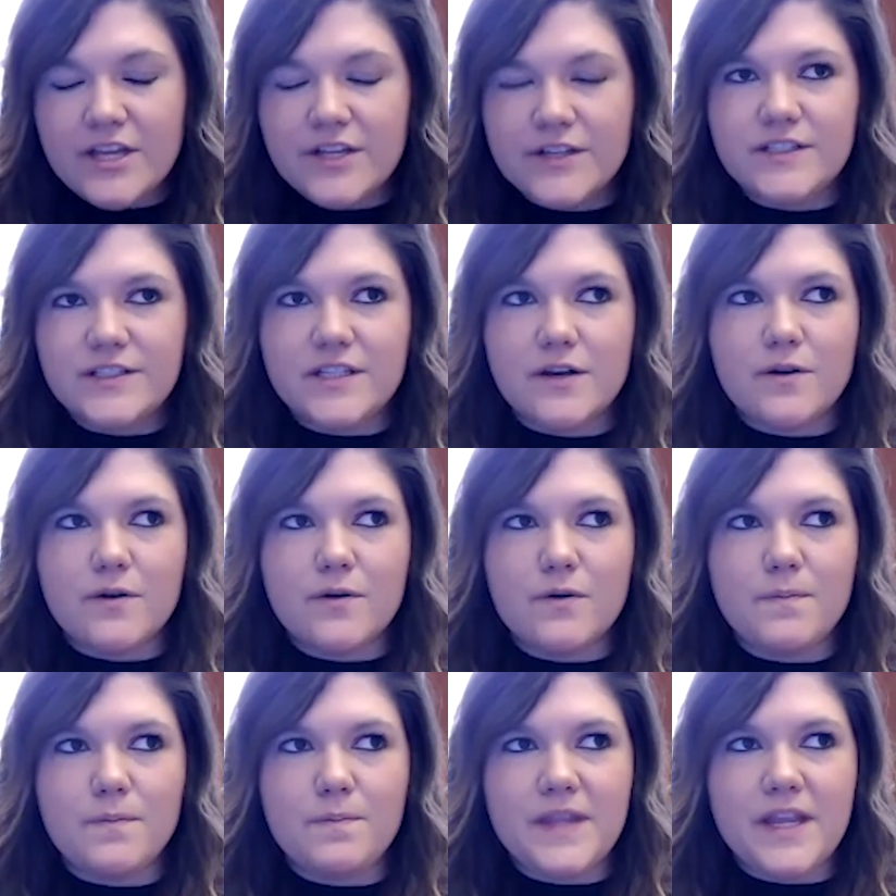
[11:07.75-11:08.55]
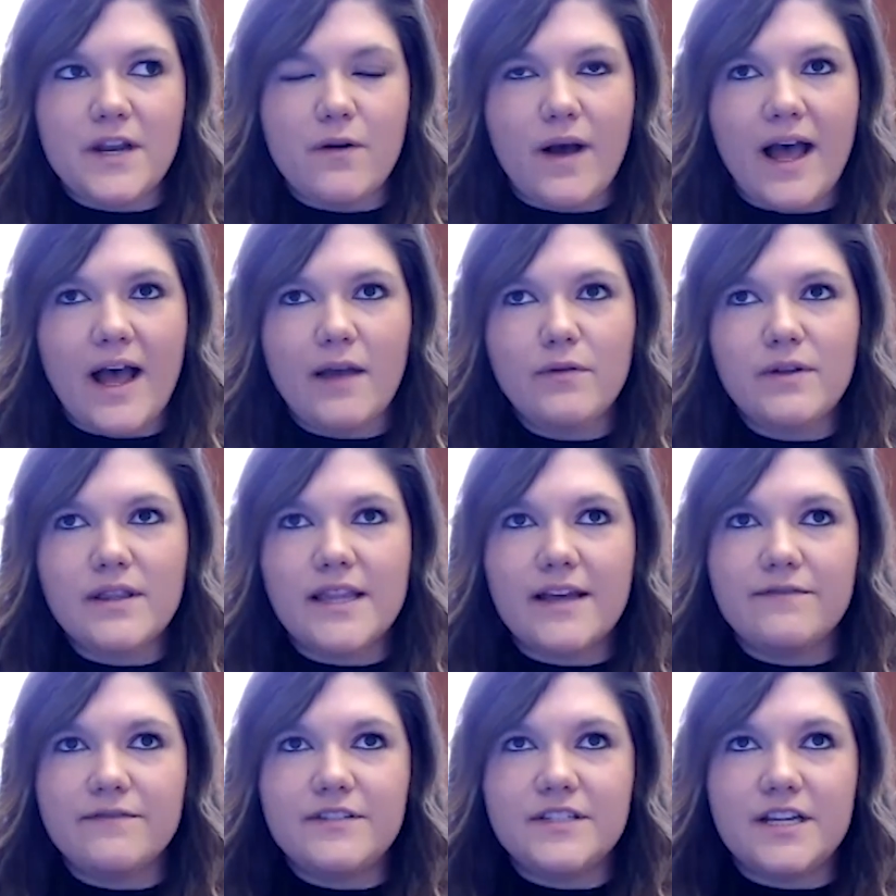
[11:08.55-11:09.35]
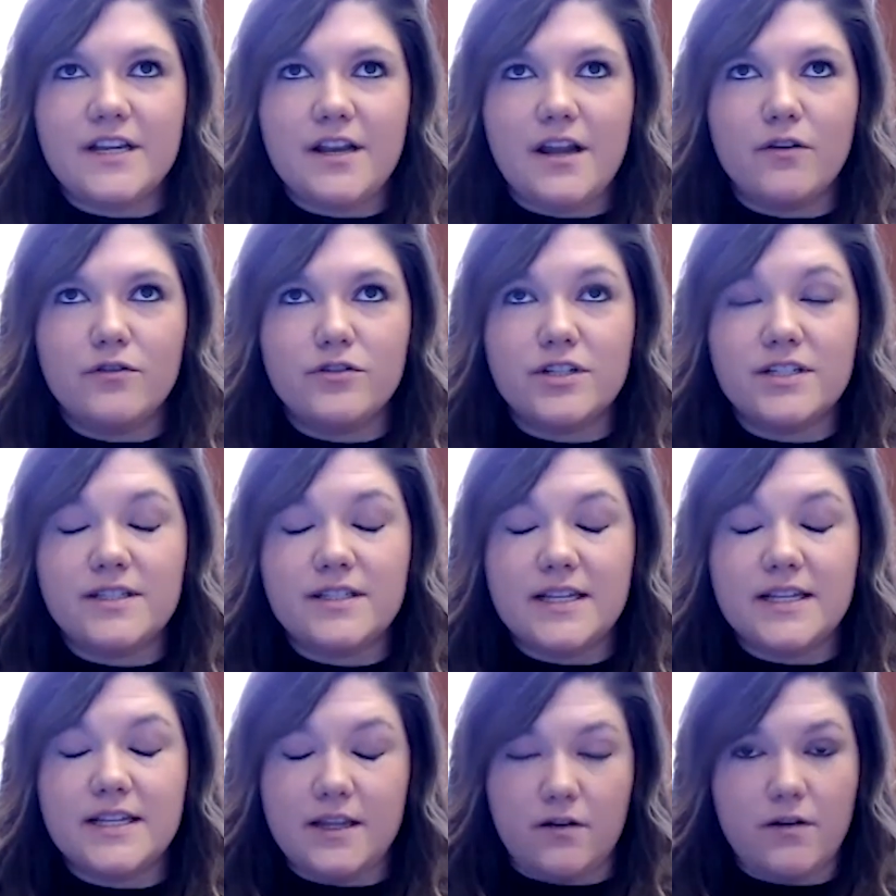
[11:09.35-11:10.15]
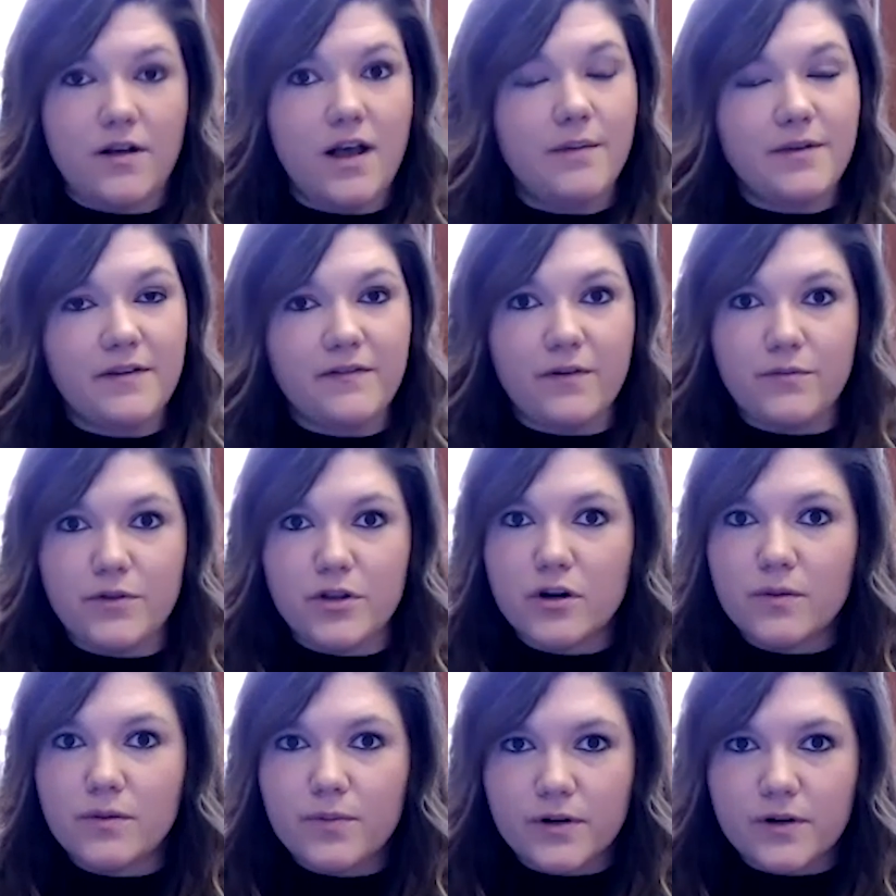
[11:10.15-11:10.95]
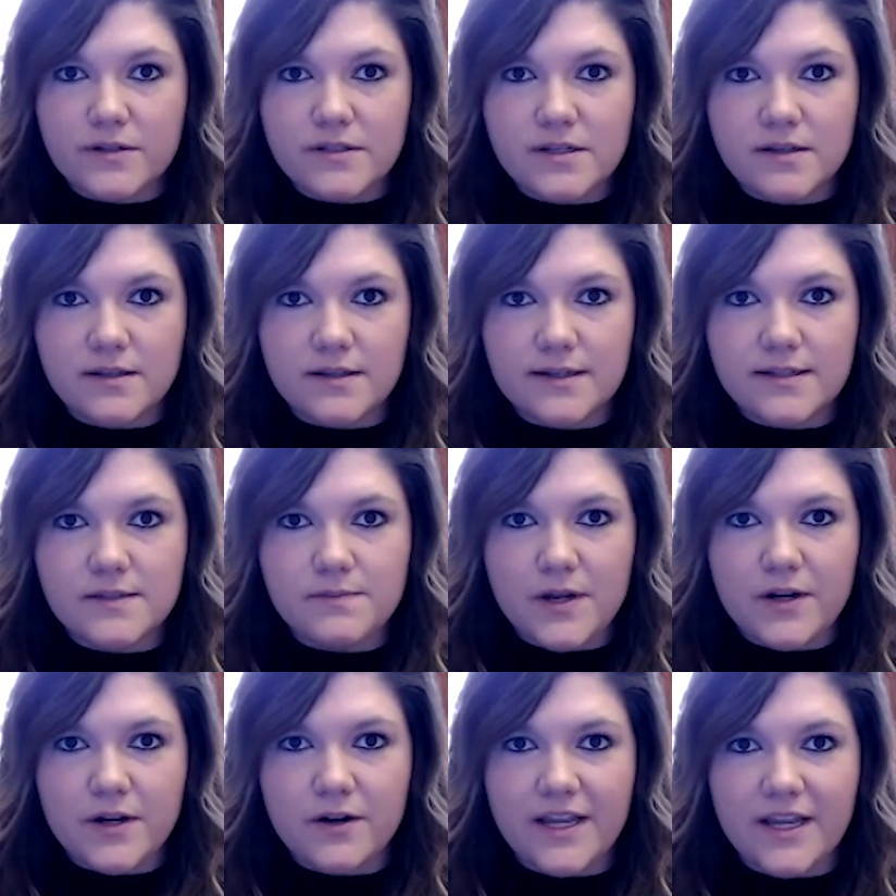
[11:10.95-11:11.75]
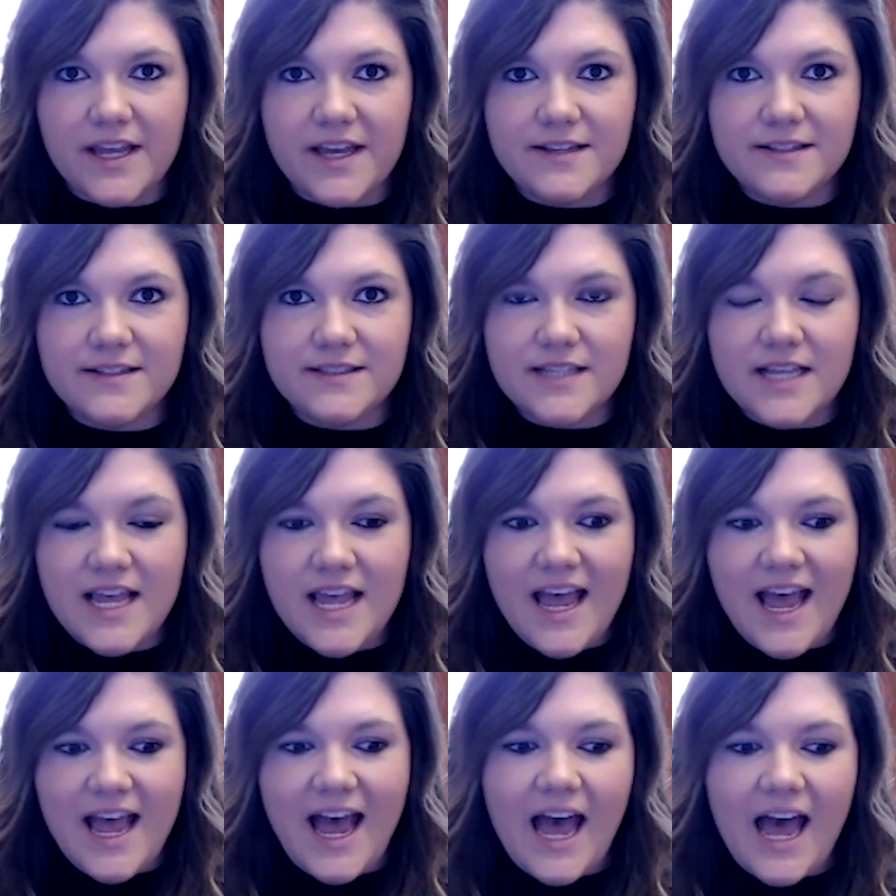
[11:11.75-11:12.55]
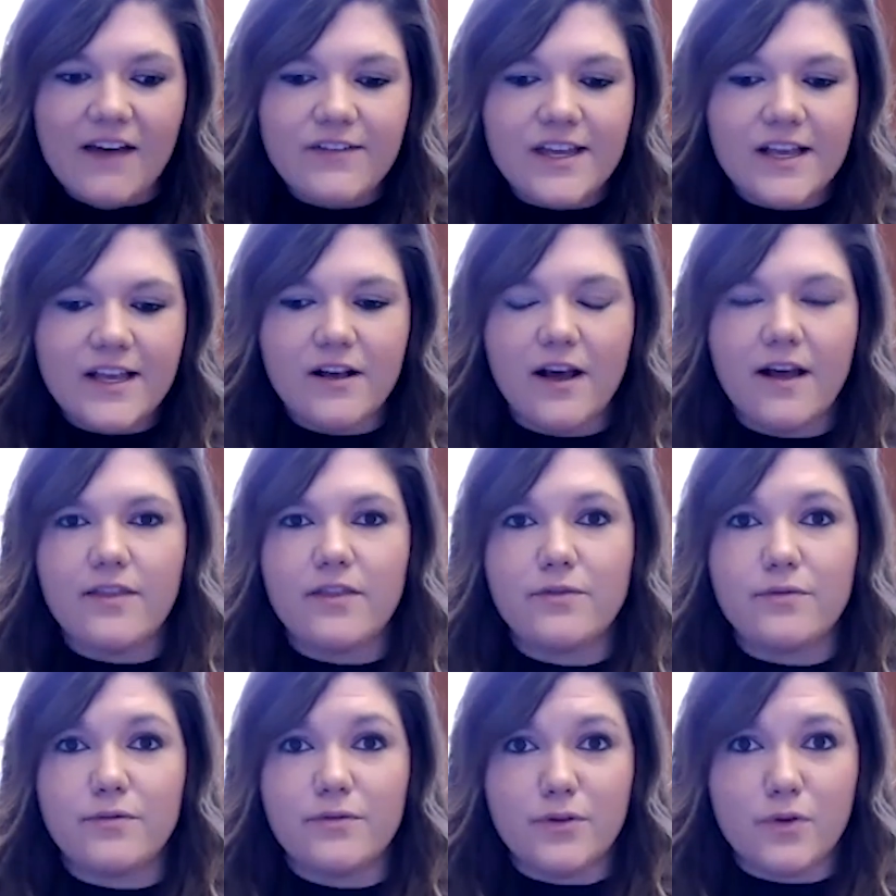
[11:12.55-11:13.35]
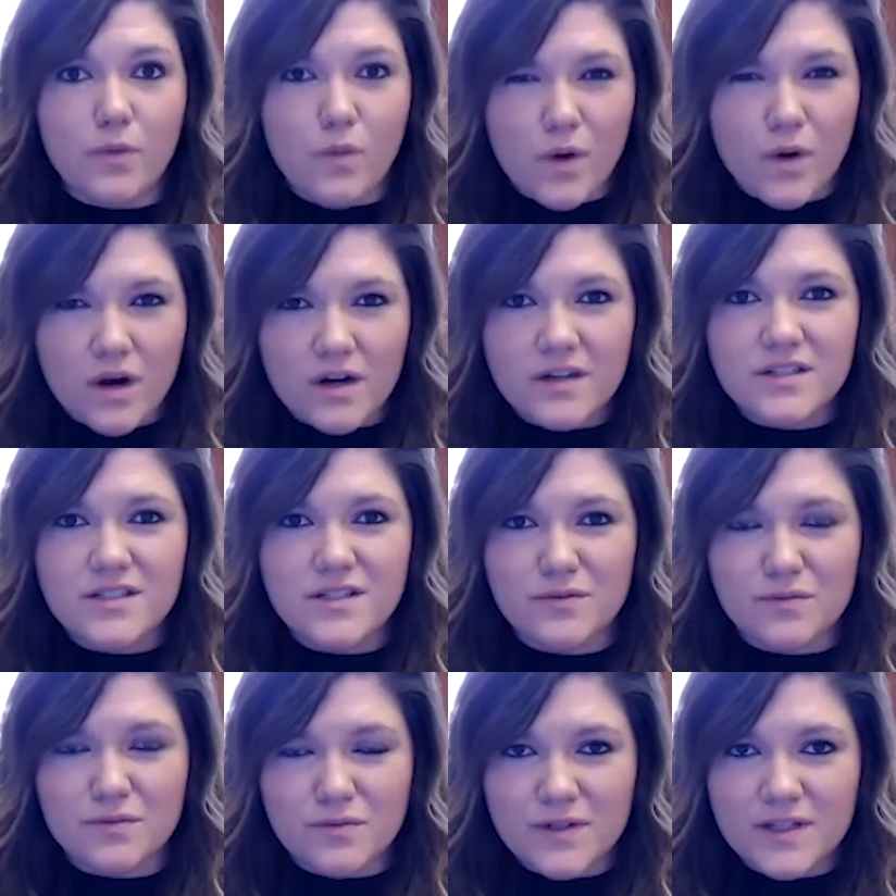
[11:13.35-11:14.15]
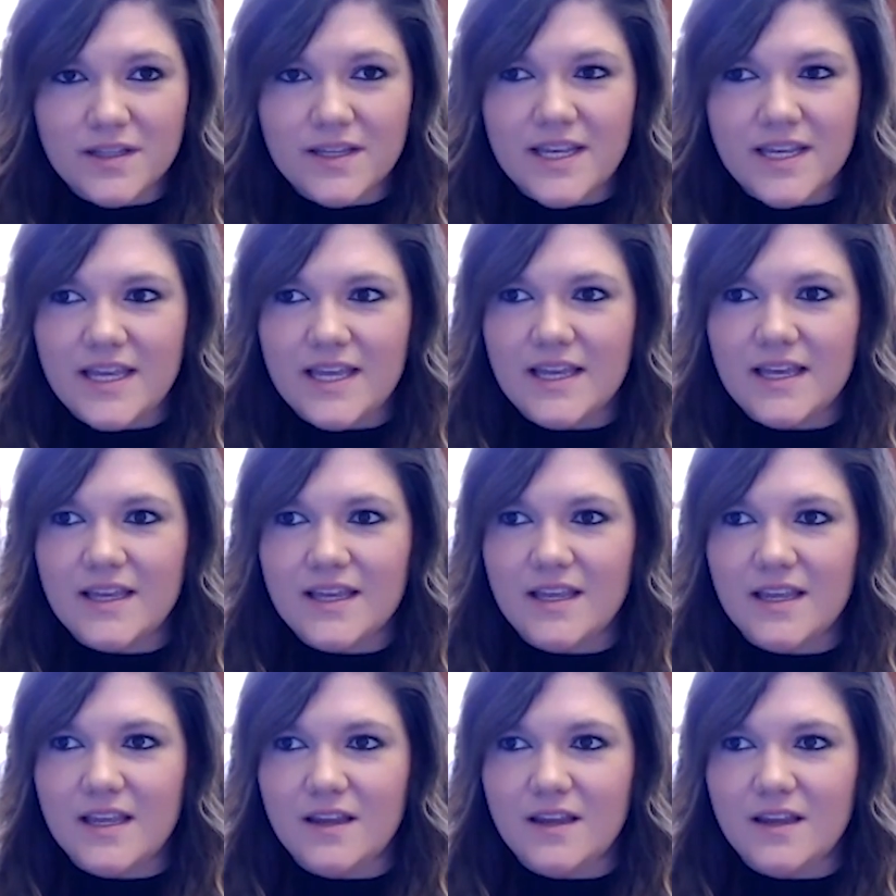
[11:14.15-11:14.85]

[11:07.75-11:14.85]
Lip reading: So, I would love to know, just, coming from your personal experience, having gone through the work to really,